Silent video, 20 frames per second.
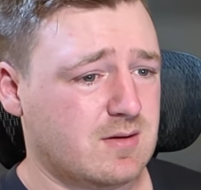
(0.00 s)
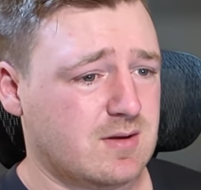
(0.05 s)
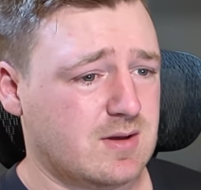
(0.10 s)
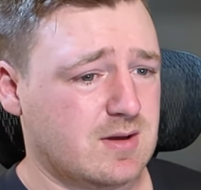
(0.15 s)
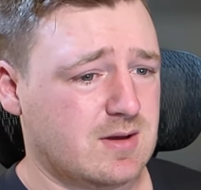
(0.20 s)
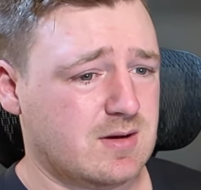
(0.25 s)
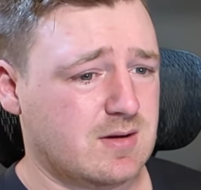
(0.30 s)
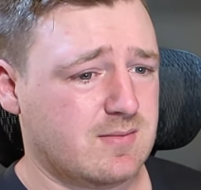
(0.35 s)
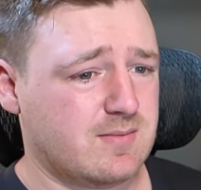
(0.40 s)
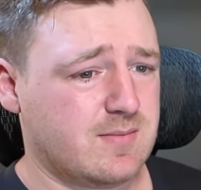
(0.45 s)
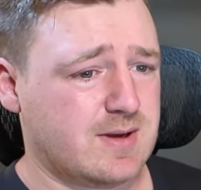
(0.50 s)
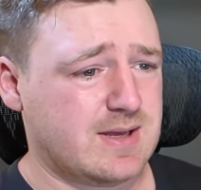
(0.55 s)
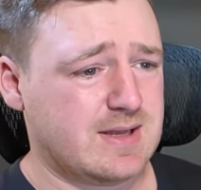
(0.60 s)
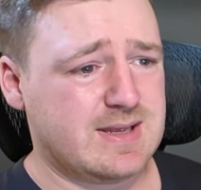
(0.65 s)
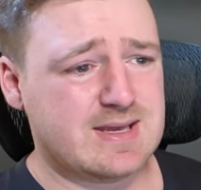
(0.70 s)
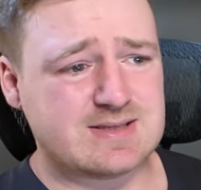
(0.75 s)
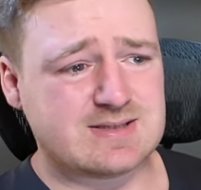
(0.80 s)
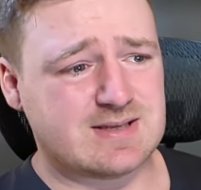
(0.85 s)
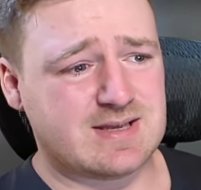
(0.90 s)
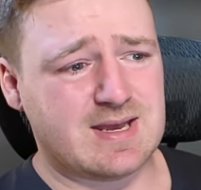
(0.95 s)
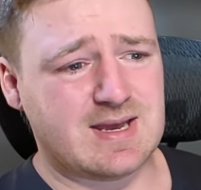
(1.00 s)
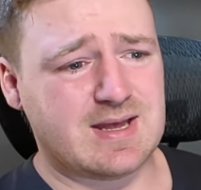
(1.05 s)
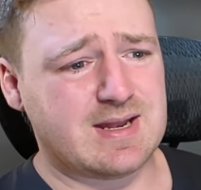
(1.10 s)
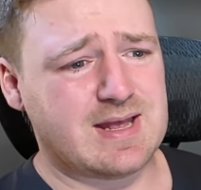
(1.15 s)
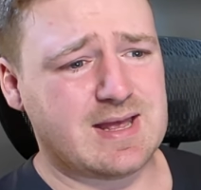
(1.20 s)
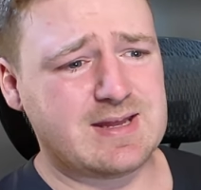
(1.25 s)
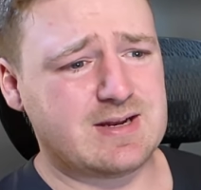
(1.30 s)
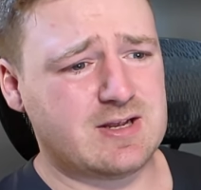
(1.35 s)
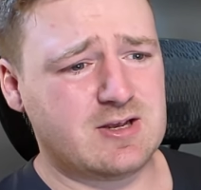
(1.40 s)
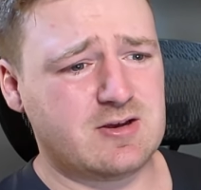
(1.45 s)
I
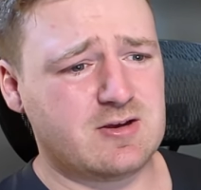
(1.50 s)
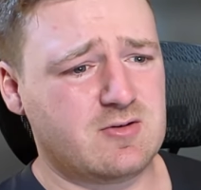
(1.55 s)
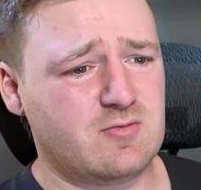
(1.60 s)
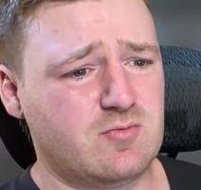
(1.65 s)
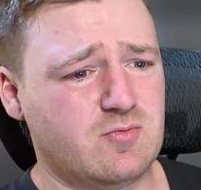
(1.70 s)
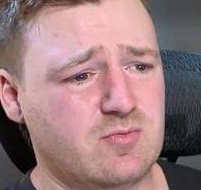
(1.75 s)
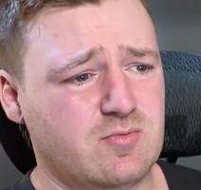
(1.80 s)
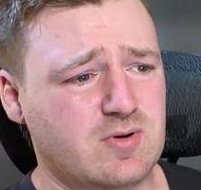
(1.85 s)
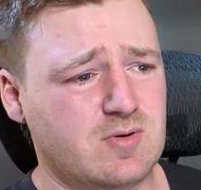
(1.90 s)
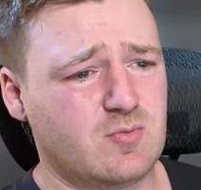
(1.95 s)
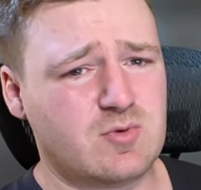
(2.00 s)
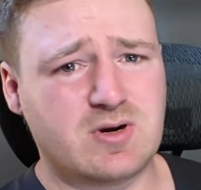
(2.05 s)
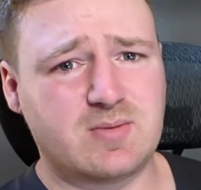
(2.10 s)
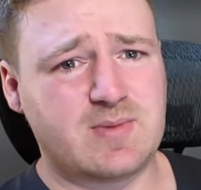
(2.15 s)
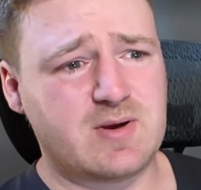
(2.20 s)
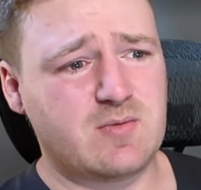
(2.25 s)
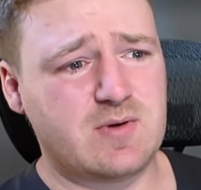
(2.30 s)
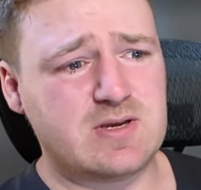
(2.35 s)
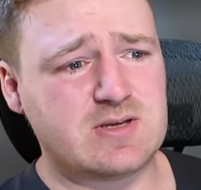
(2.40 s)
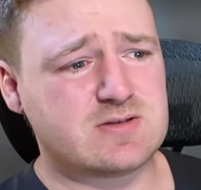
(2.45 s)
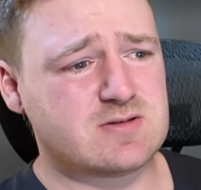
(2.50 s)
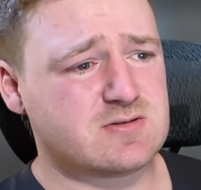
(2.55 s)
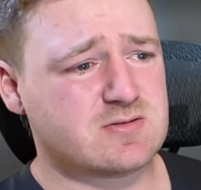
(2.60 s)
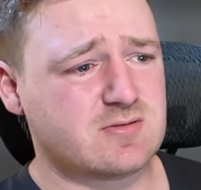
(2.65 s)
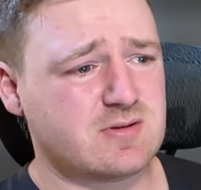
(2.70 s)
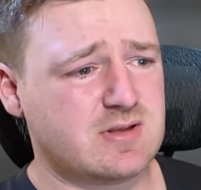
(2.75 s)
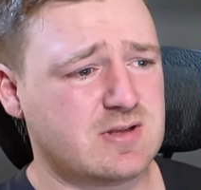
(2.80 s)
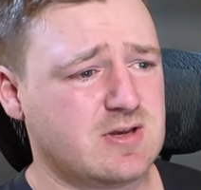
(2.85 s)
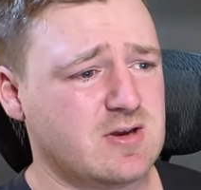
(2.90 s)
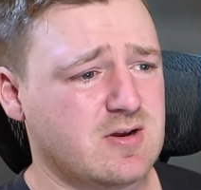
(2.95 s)
had a good, one of my weeks was
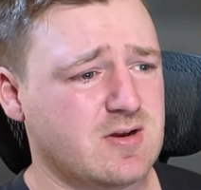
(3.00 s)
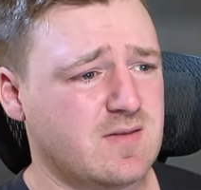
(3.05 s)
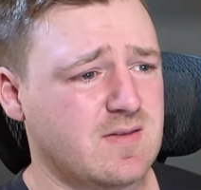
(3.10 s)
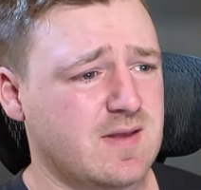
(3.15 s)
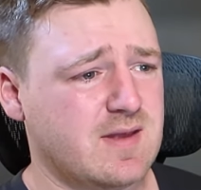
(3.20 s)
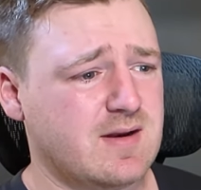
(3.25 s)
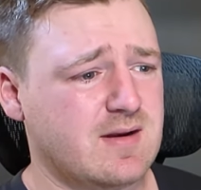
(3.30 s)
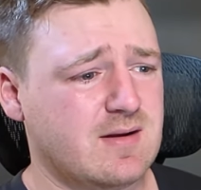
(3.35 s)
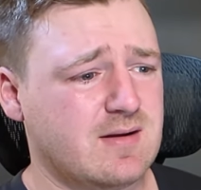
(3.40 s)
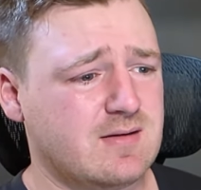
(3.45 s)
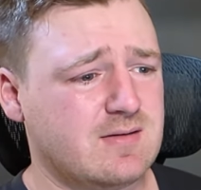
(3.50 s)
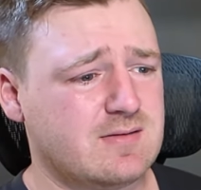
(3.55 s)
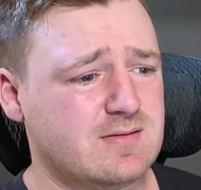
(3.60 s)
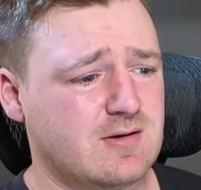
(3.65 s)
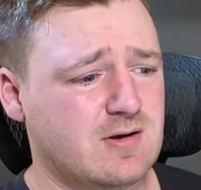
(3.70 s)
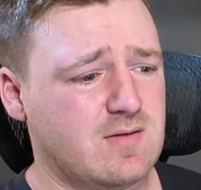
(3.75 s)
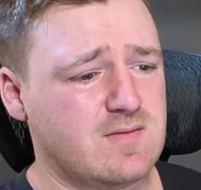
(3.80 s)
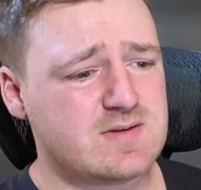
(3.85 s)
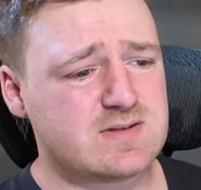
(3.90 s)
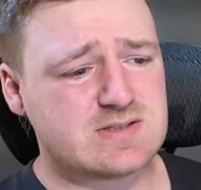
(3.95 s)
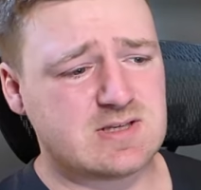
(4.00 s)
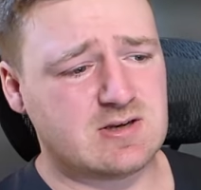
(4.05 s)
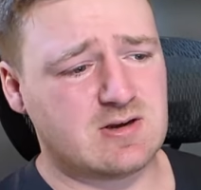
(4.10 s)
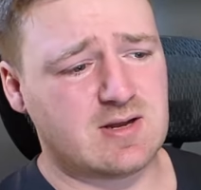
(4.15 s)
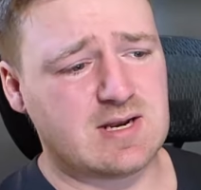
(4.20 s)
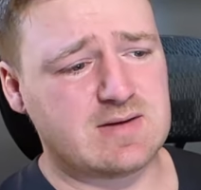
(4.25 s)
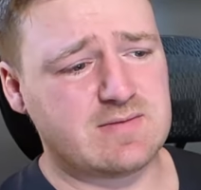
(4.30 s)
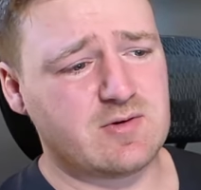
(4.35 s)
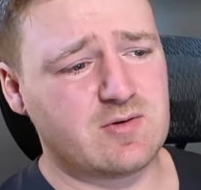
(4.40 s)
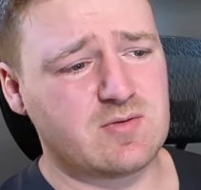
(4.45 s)
really good, and then obviously
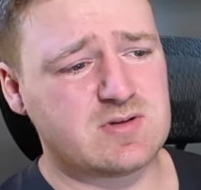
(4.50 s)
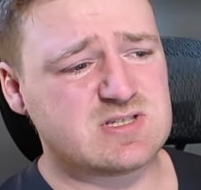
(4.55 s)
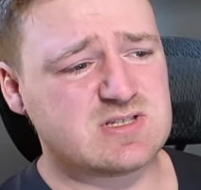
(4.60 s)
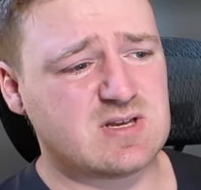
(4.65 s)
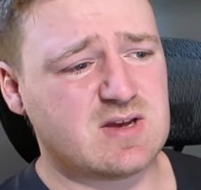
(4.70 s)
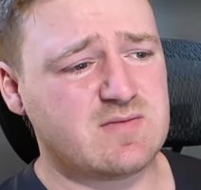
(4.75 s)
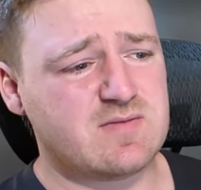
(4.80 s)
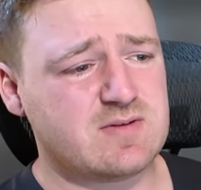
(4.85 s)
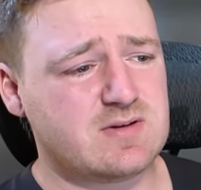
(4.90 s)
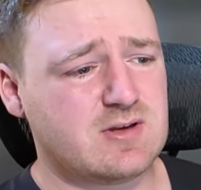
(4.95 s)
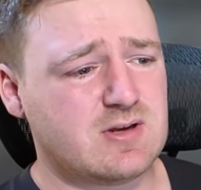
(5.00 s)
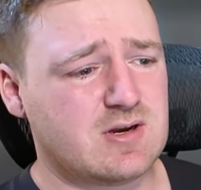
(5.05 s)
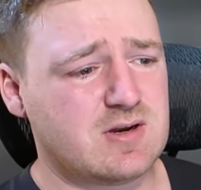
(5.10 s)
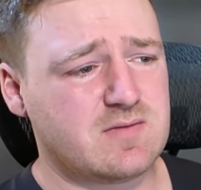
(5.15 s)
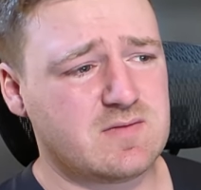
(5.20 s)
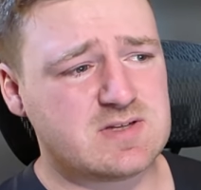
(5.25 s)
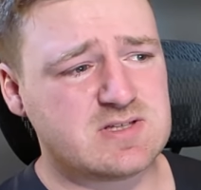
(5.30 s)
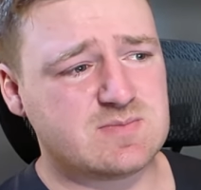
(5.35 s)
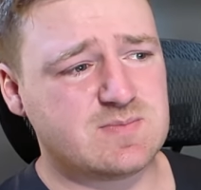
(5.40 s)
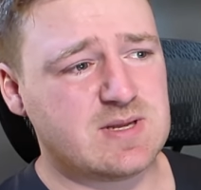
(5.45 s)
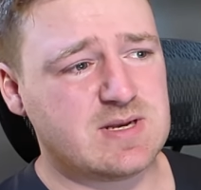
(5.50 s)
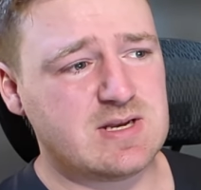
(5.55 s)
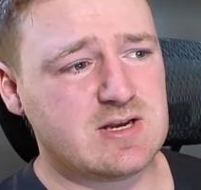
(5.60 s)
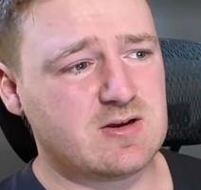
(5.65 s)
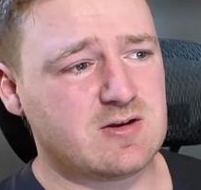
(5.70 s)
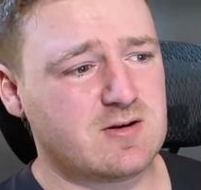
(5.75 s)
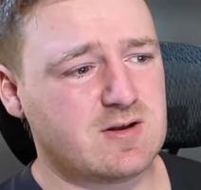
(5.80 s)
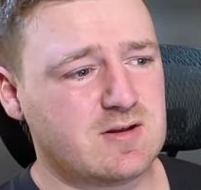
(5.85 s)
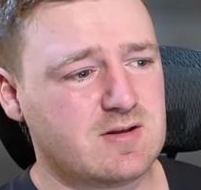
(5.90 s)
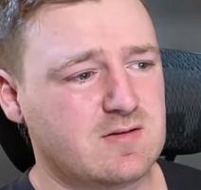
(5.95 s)
not everyone's been
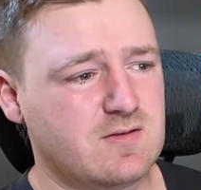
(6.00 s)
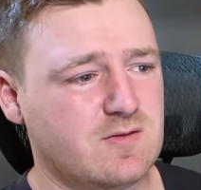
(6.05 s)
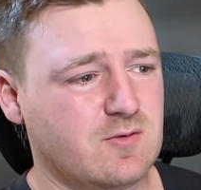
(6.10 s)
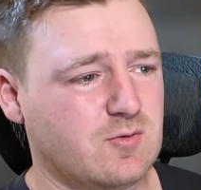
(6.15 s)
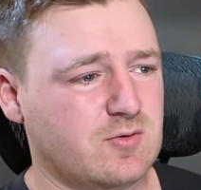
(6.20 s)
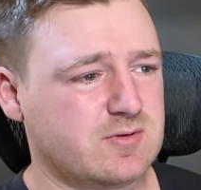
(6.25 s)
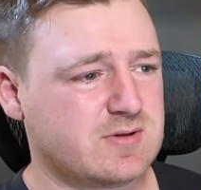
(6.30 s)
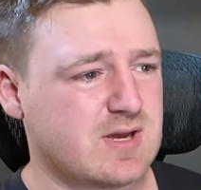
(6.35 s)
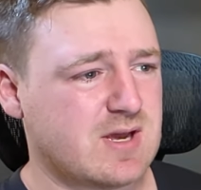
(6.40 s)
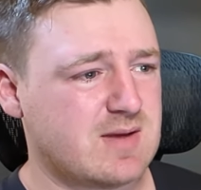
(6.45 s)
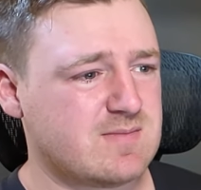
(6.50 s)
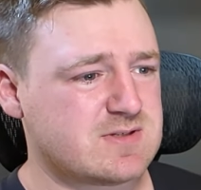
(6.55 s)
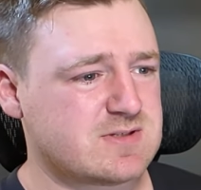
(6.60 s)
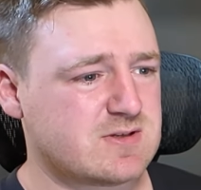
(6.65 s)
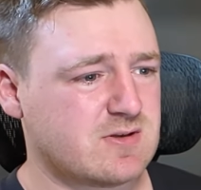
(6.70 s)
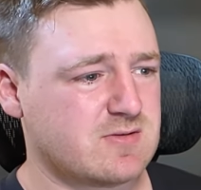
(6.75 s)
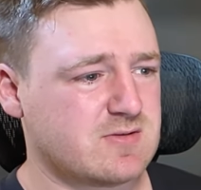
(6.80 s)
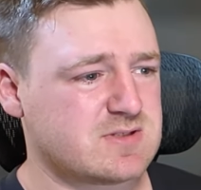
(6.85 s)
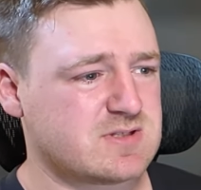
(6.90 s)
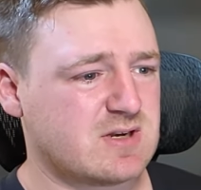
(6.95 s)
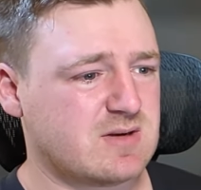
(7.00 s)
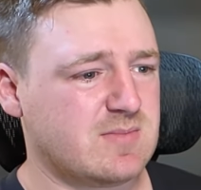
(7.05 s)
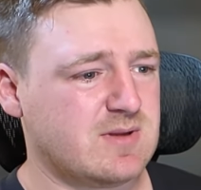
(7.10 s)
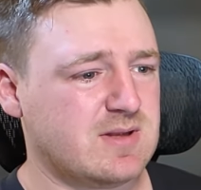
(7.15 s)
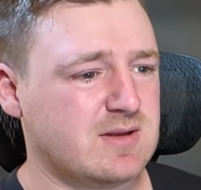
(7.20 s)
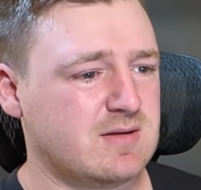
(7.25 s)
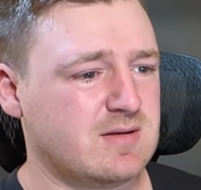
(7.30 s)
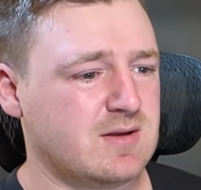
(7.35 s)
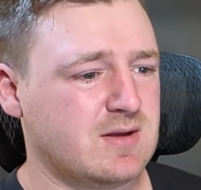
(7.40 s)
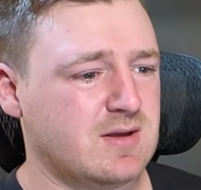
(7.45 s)
here the whole time, so there's gonna
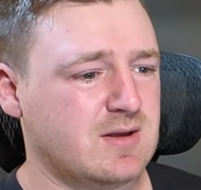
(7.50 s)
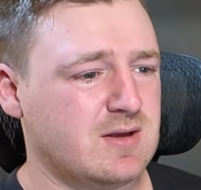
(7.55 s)
be,